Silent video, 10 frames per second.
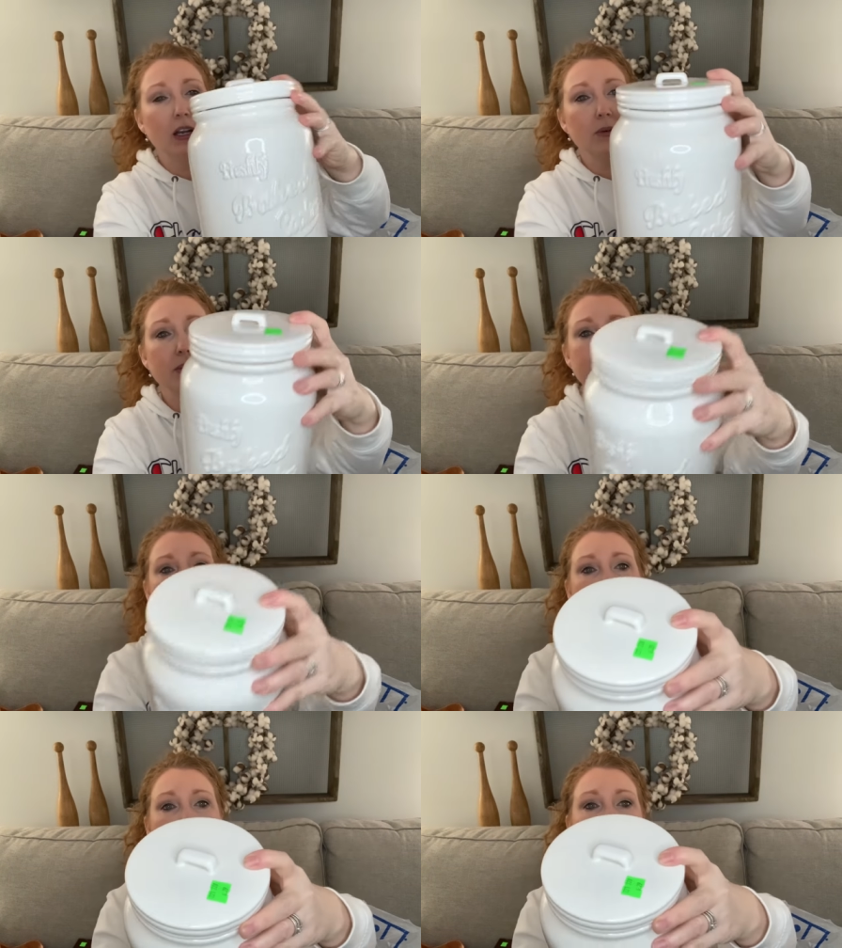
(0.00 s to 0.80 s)
It was
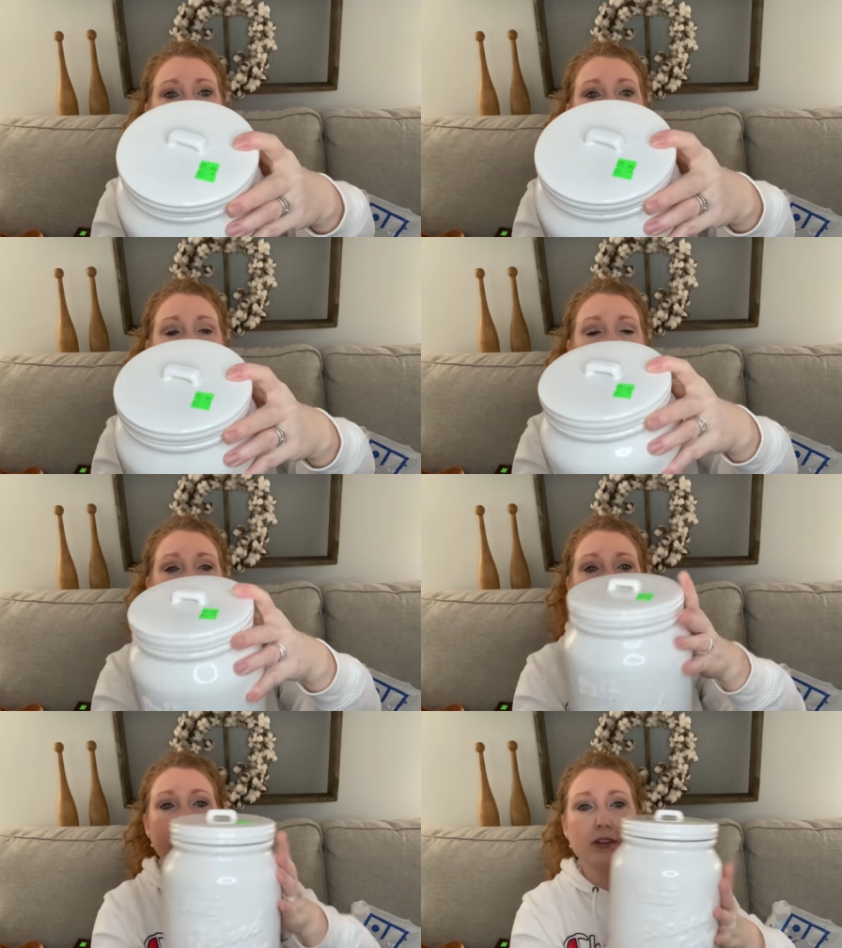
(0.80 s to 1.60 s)

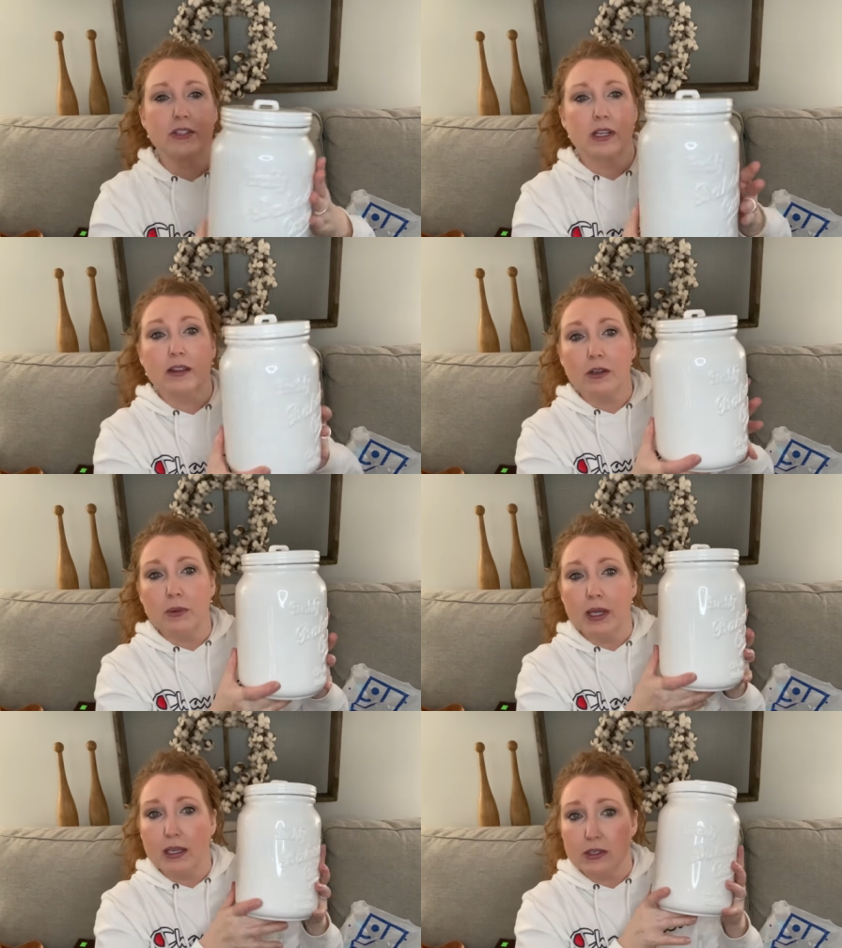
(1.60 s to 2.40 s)
$6.29. There's nothing
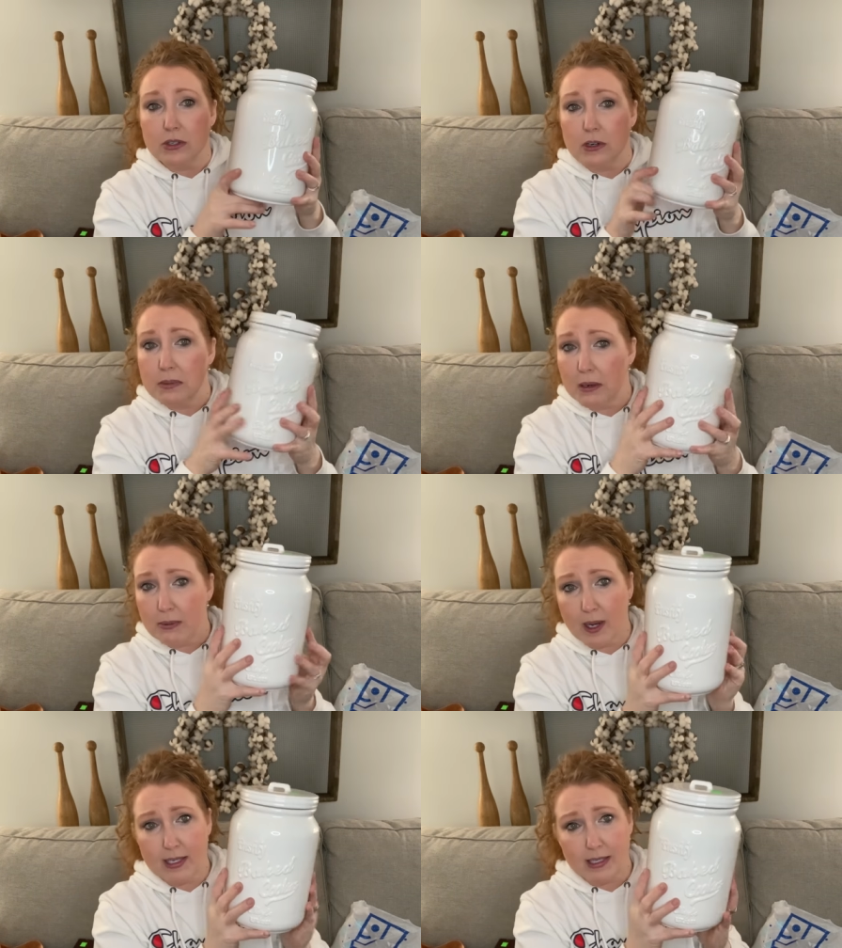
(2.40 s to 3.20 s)
we can do about
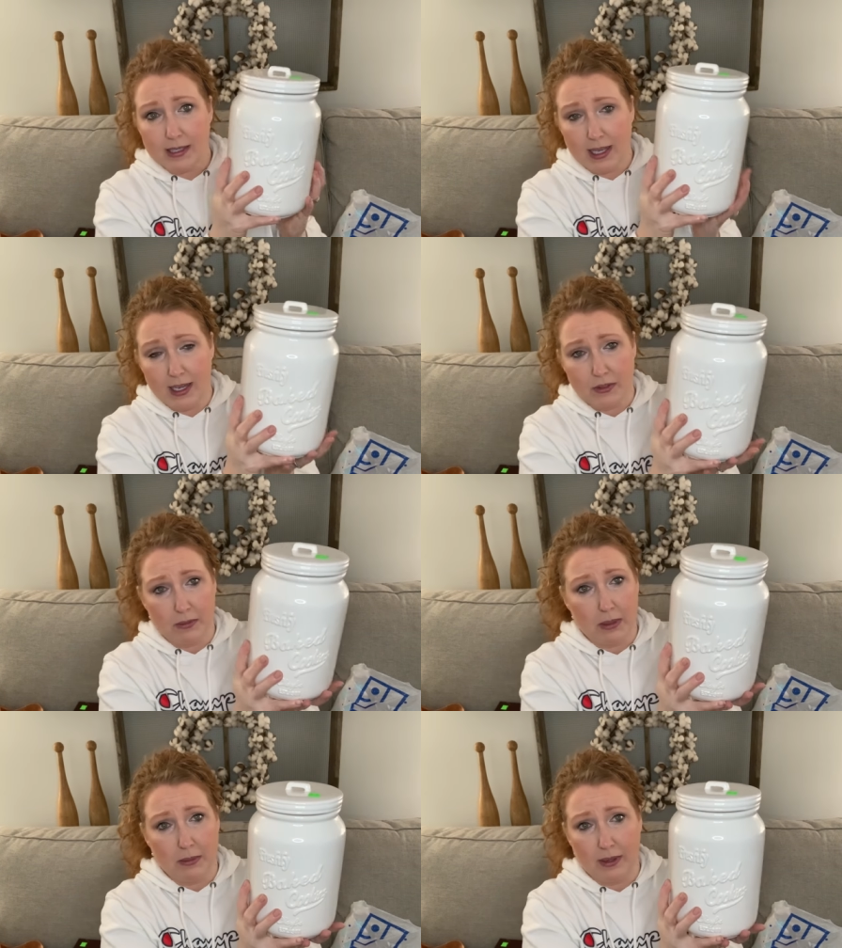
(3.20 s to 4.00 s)
prices, guys.
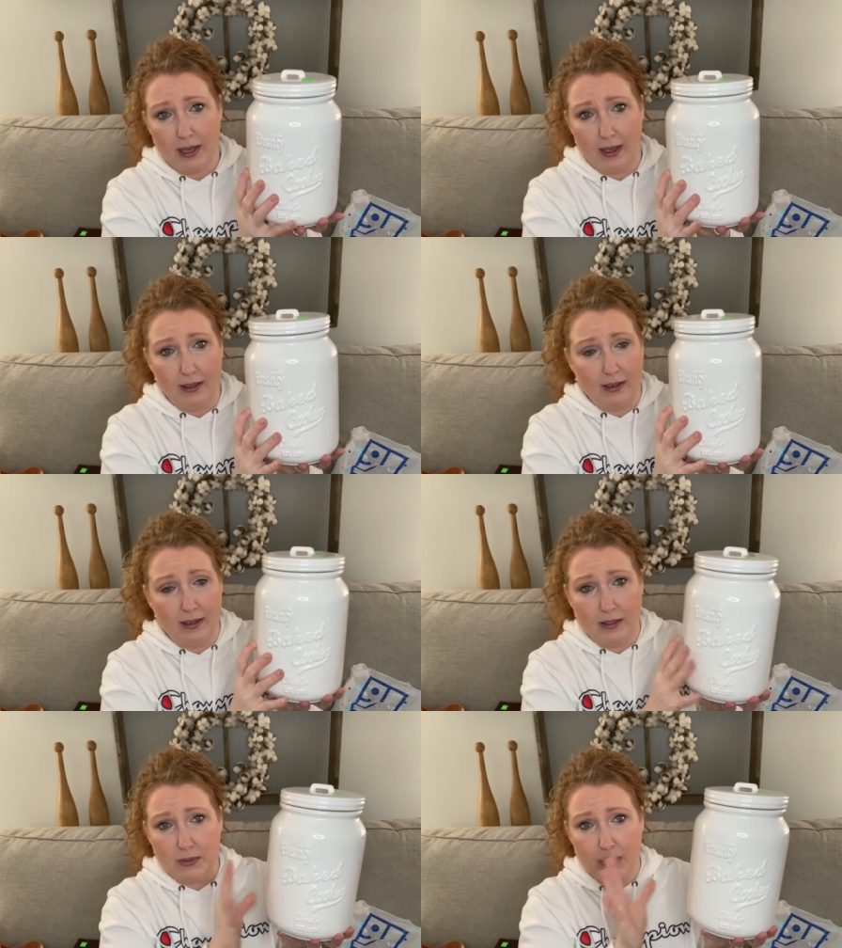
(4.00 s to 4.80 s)
Remember that. It
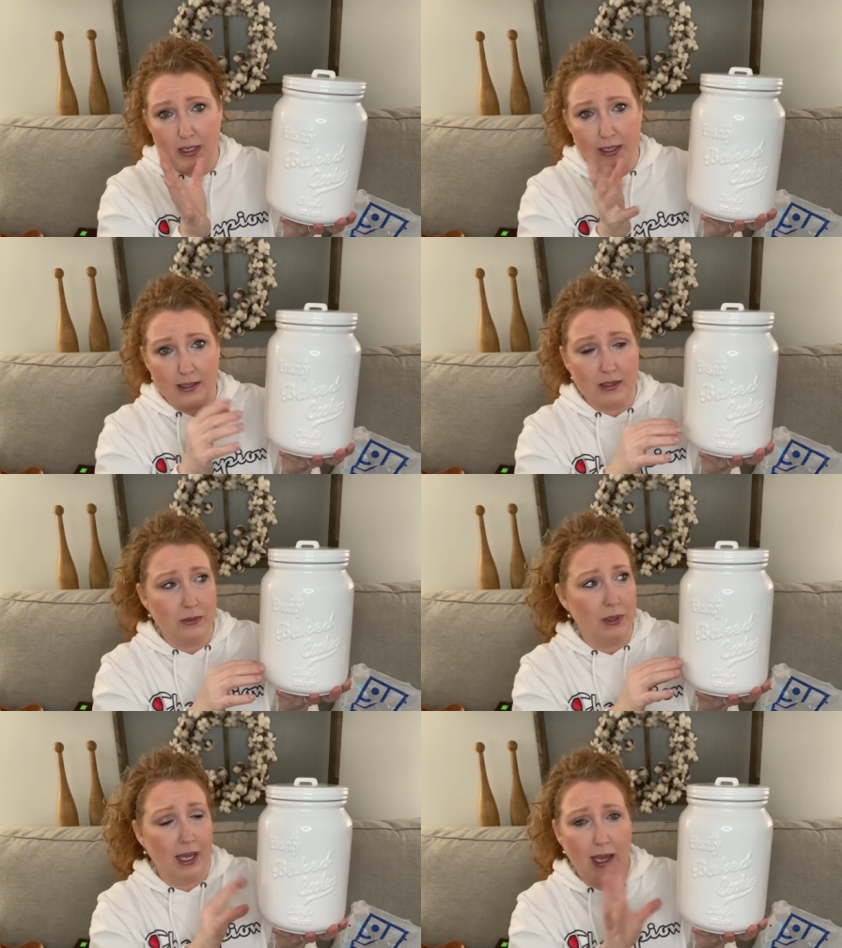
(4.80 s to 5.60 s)
is what it is.
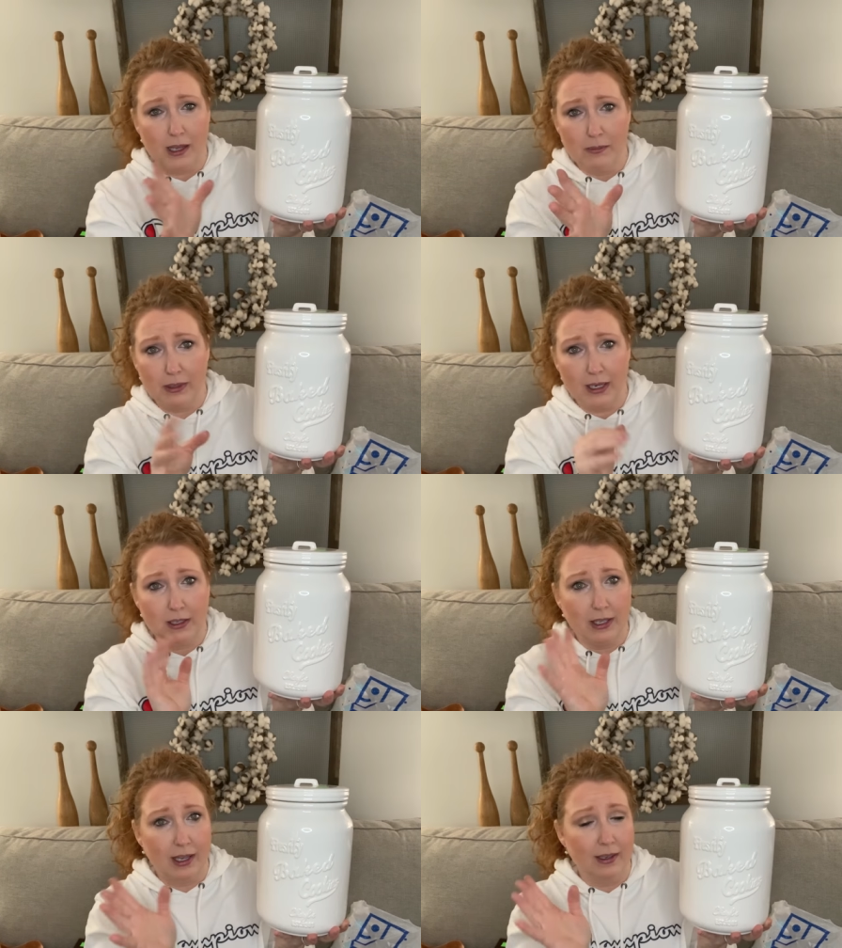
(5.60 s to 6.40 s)
We can't complain.
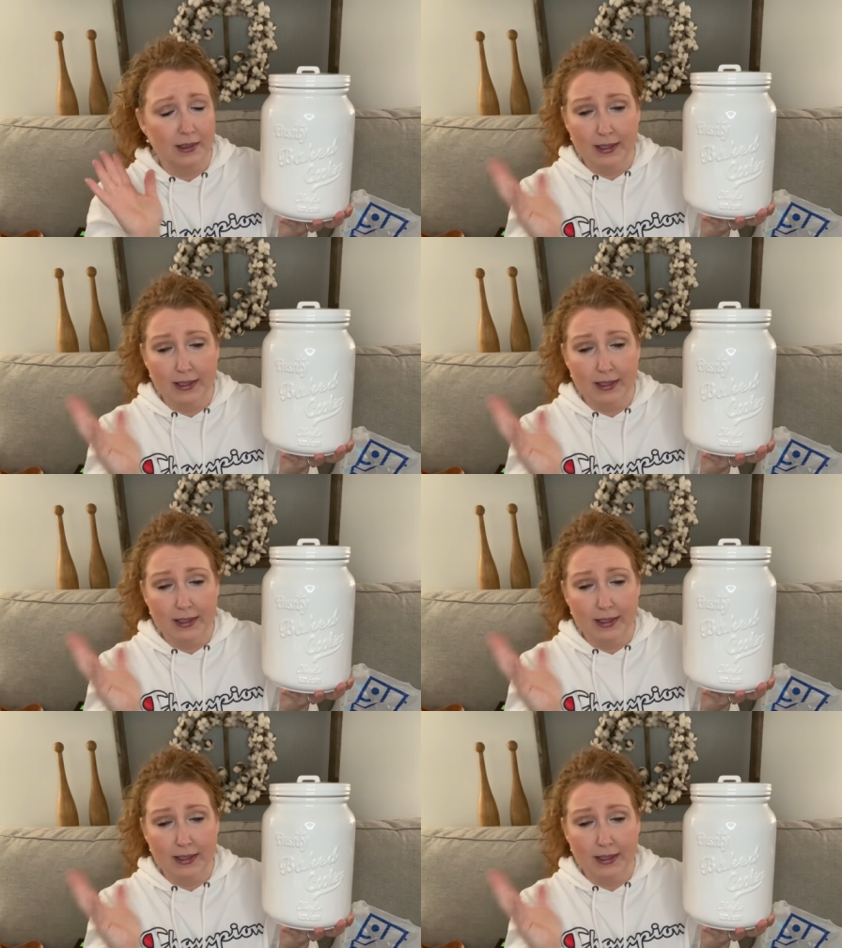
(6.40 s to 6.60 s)
You can't.